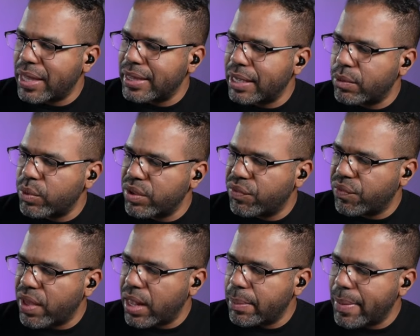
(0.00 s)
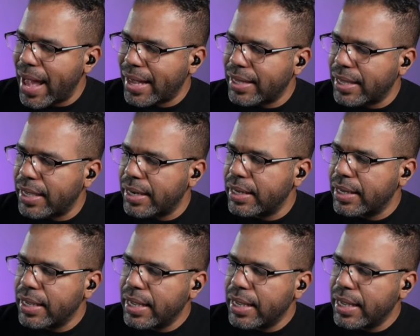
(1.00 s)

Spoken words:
and then we fell back in